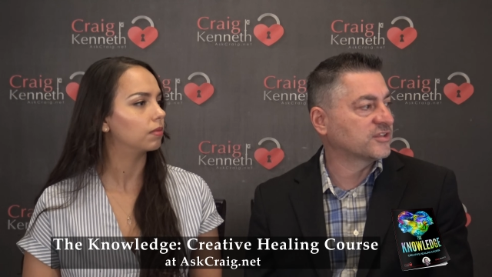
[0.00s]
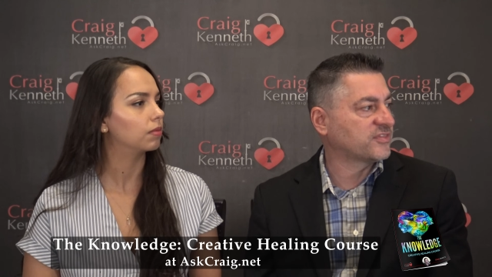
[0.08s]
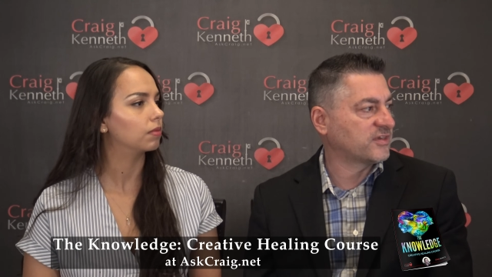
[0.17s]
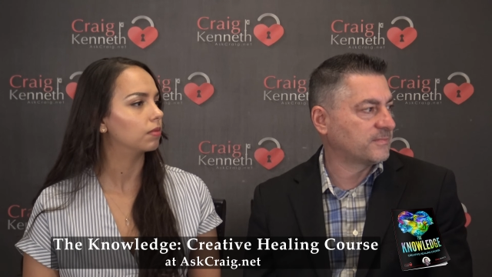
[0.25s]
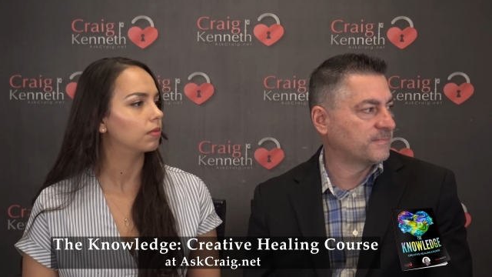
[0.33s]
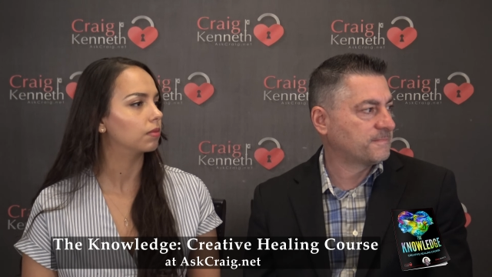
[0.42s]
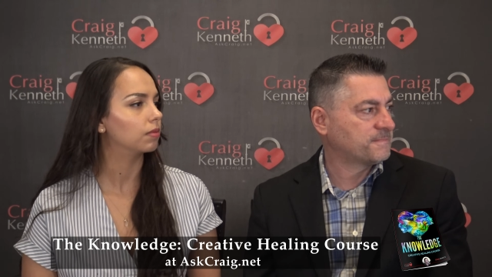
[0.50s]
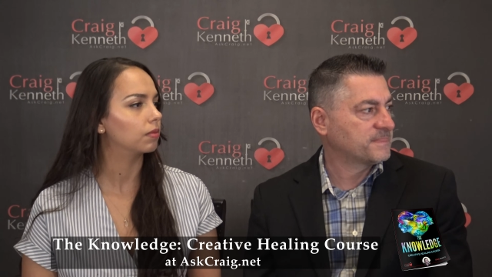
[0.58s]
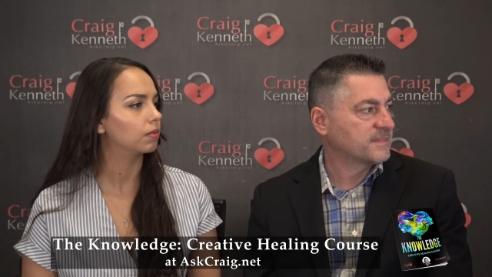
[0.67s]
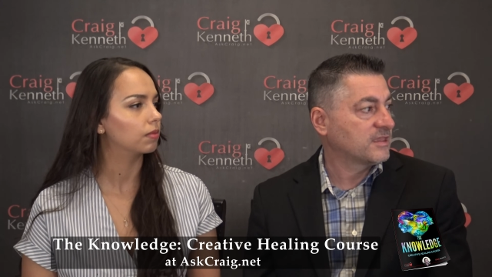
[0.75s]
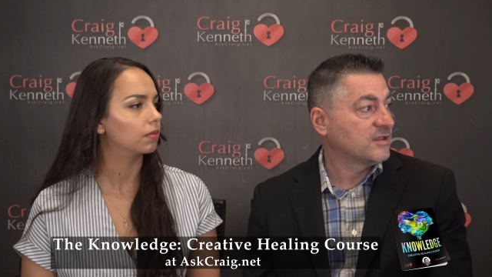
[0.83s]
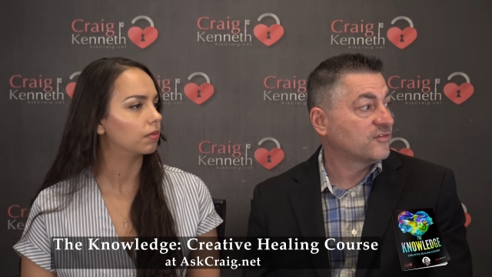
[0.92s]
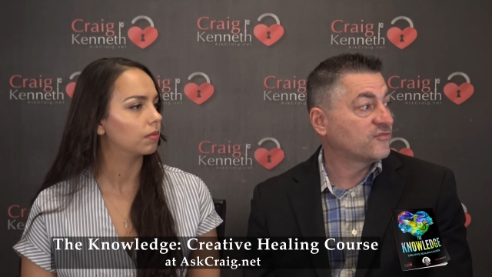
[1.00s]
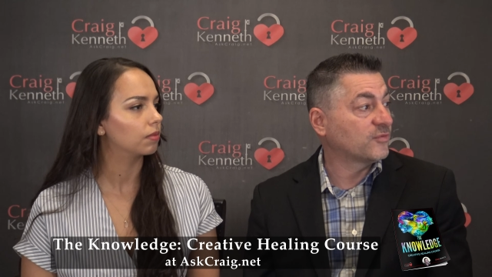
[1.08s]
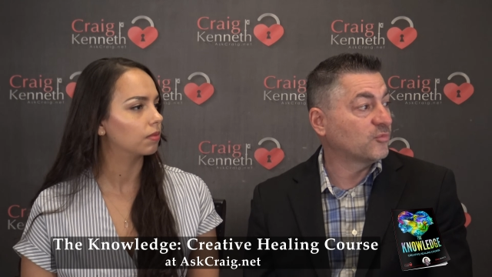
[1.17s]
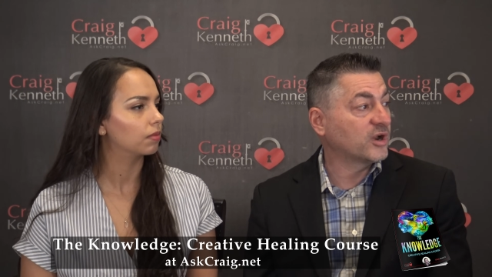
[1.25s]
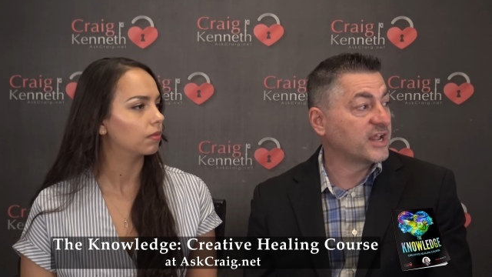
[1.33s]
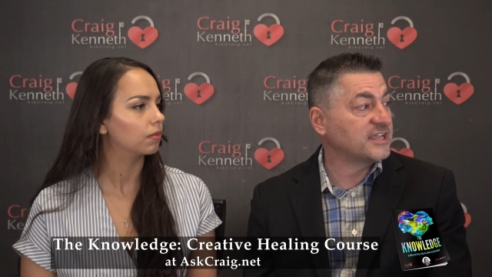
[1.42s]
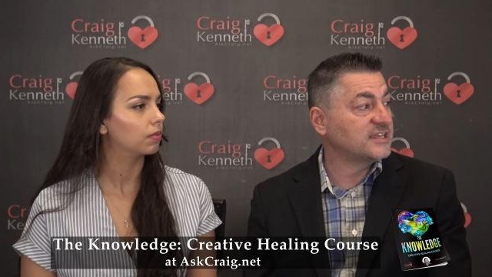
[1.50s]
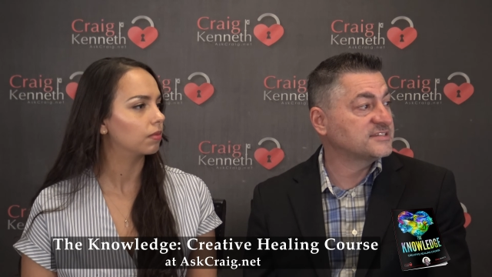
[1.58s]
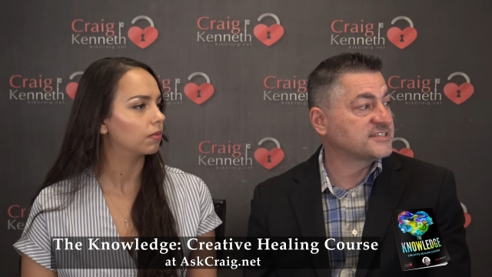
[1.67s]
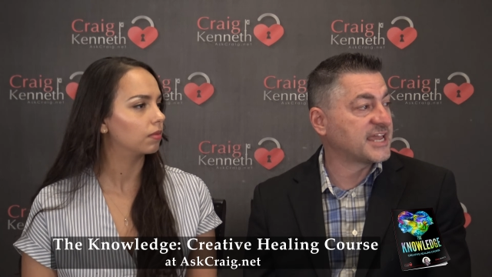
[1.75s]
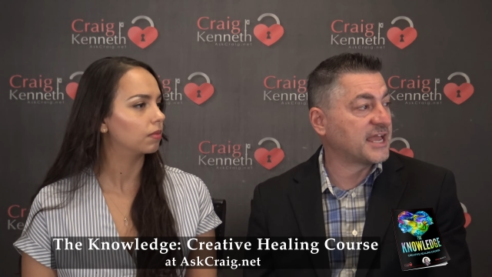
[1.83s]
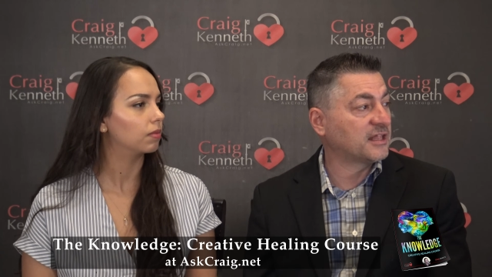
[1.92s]
Speaker 1: at them. From what I could
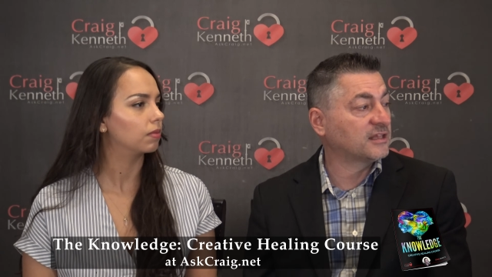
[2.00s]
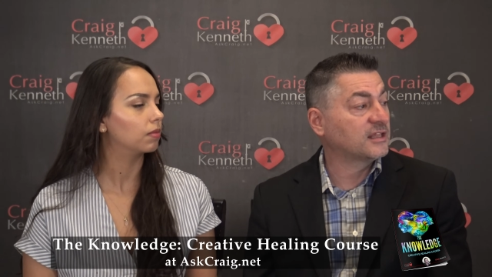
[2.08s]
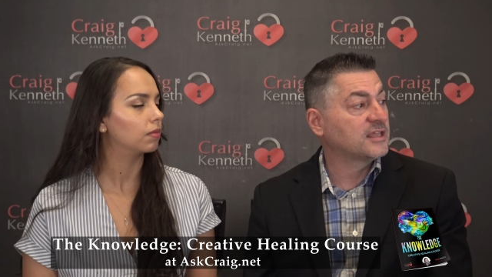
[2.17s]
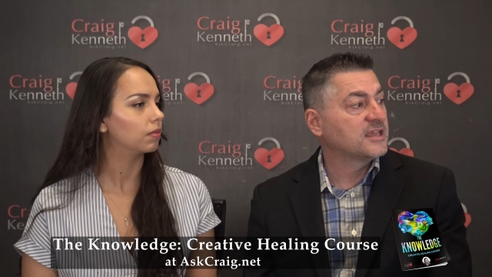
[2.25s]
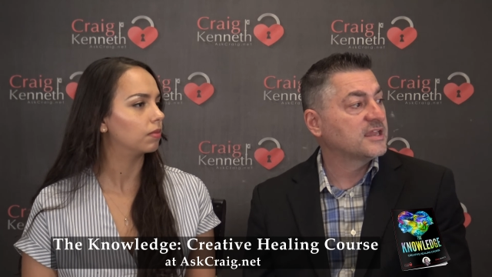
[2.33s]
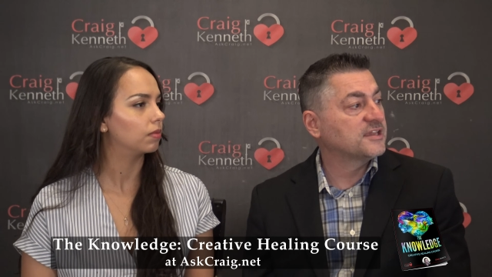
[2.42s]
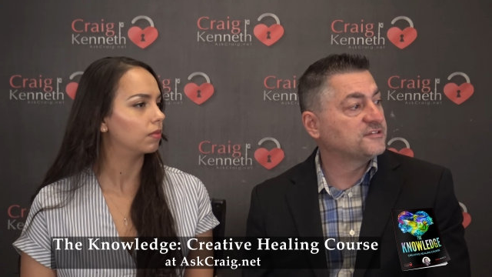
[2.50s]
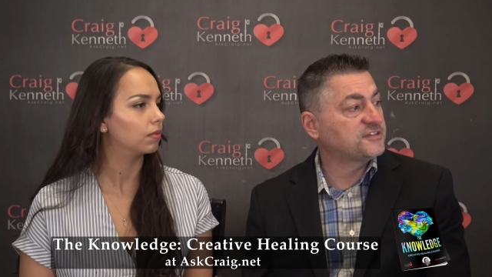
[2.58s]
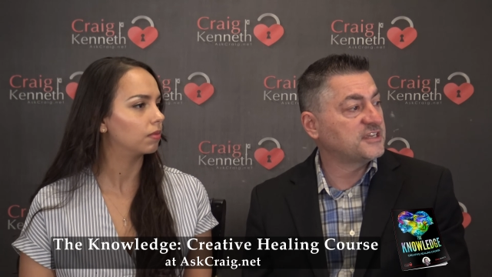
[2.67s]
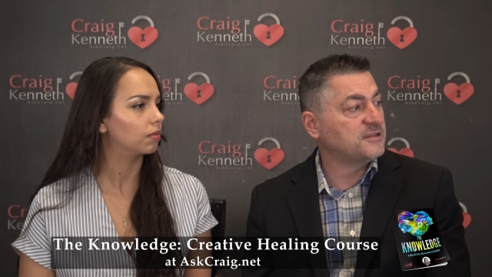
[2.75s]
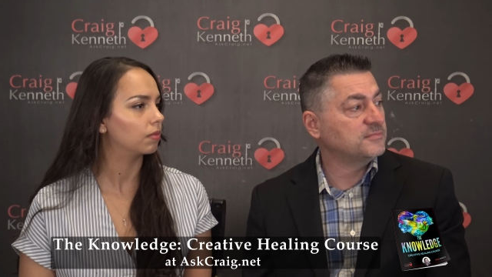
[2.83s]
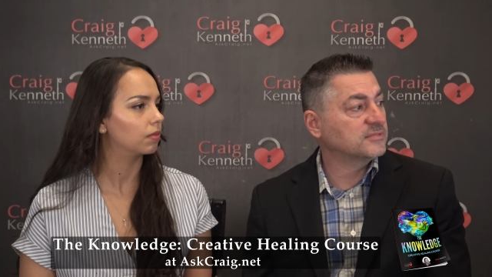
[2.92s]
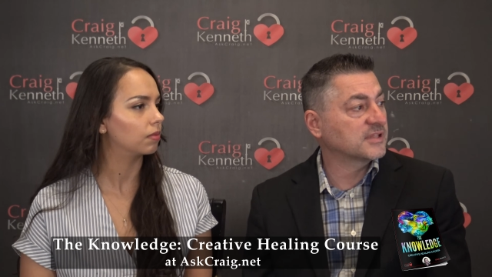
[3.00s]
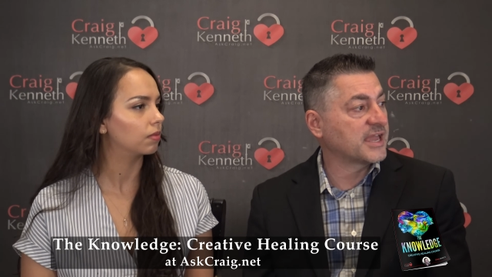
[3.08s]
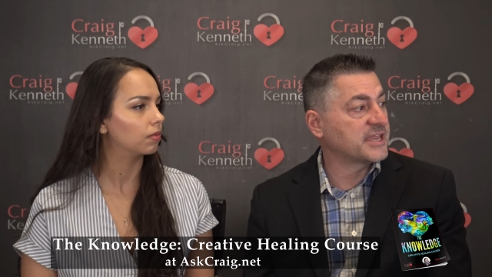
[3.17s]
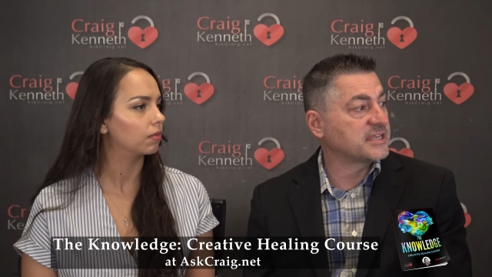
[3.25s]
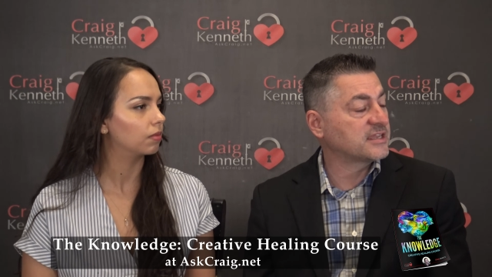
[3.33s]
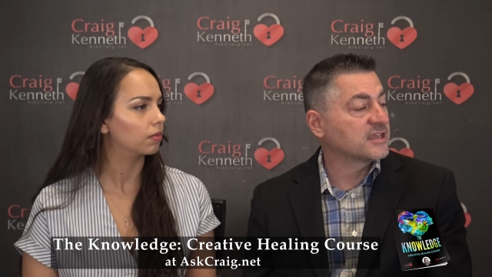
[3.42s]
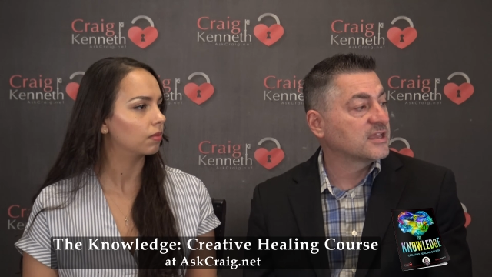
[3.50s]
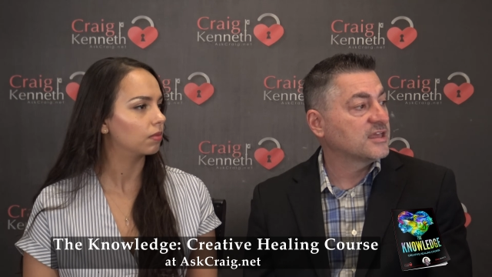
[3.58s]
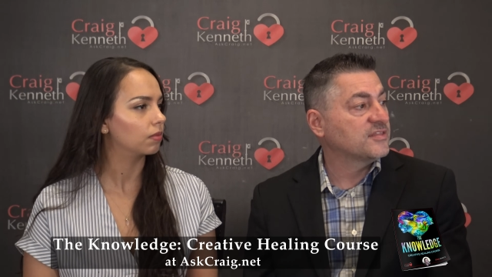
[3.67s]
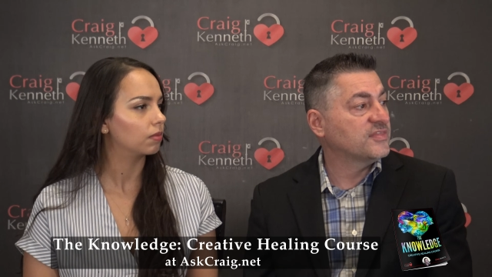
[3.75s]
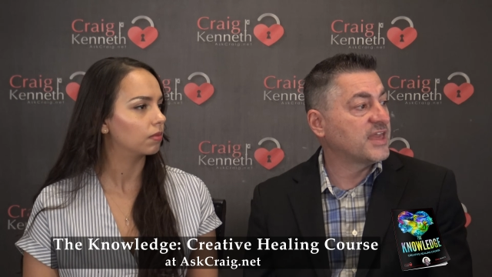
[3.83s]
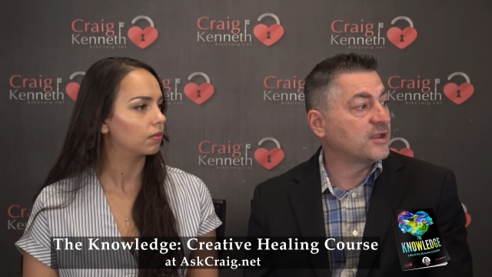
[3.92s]
tell, it seemed like
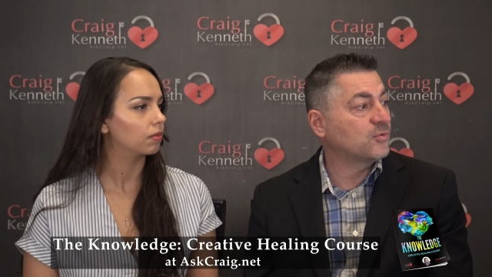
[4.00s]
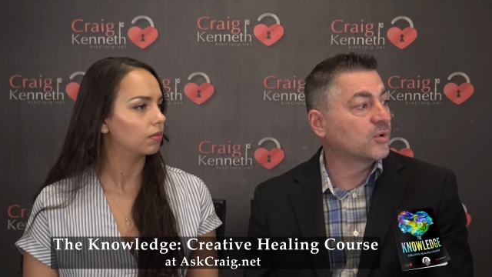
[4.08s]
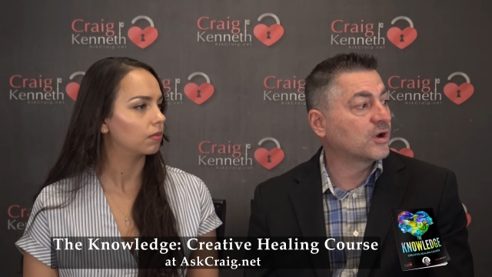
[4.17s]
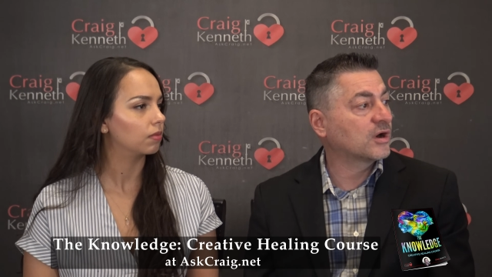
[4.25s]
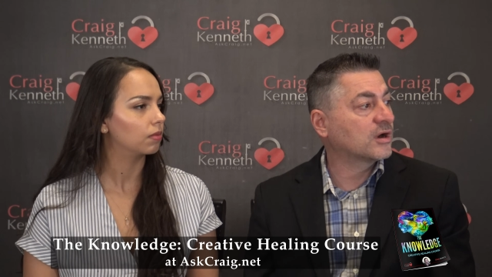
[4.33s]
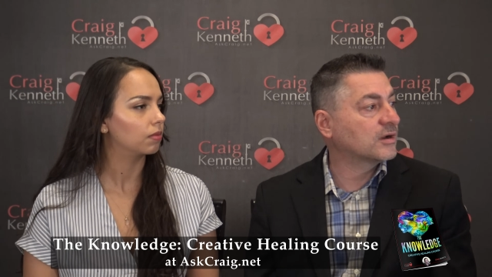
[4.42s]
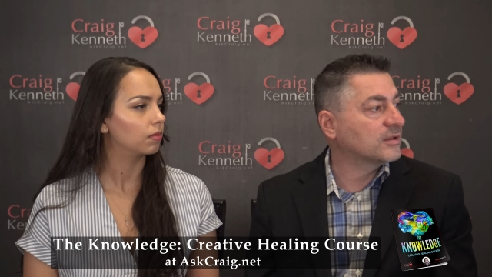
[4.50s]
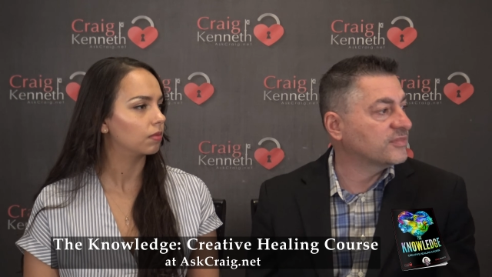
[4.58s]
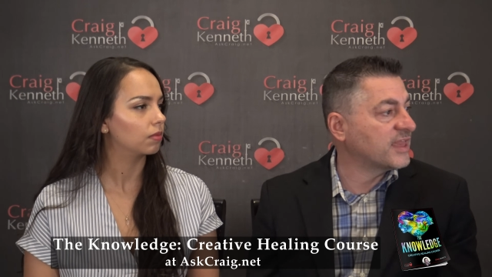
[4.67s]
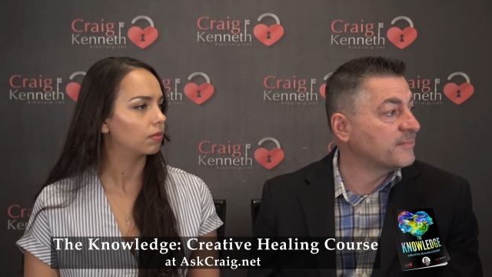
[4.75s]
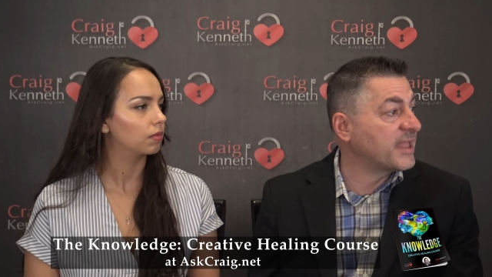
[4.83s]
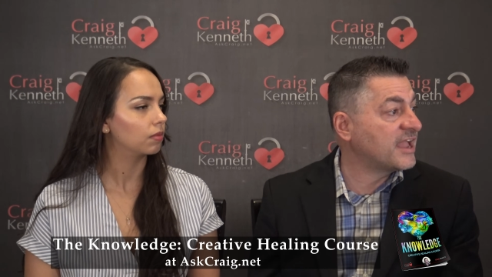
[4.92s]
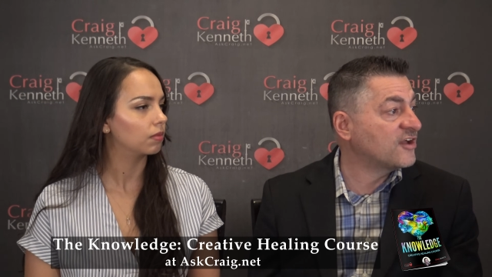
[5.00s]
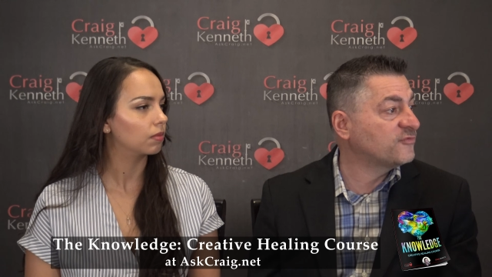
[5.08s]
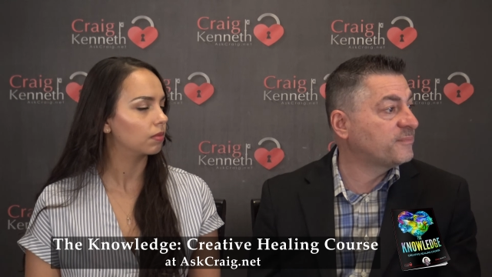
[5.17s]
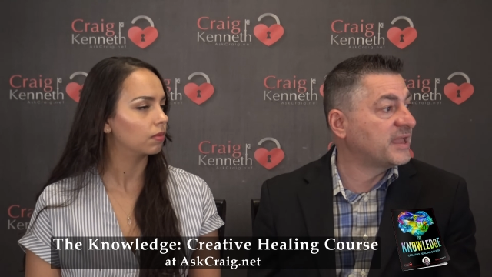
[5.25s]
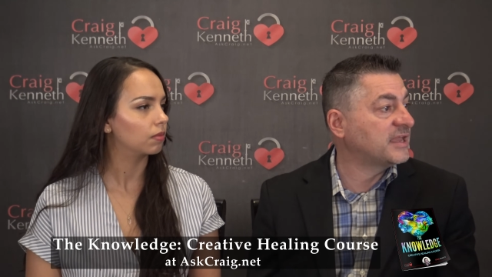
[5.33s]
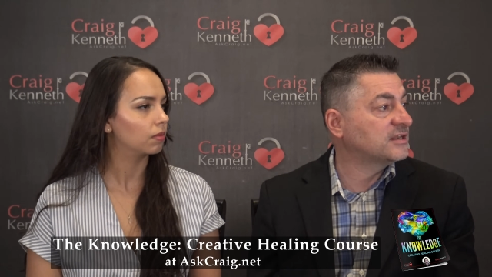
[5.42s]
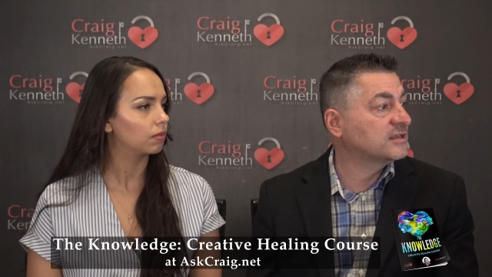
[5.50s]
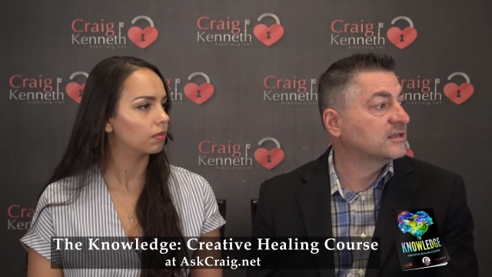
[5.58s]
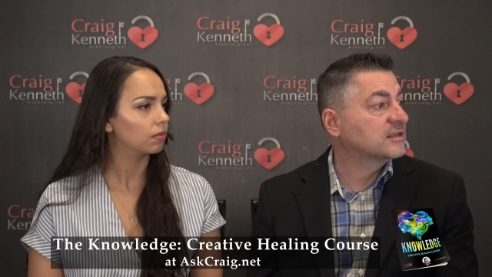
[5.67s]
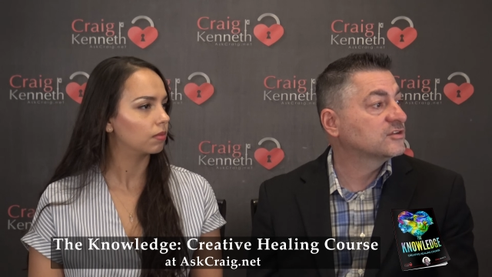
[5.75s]
they were, they may have been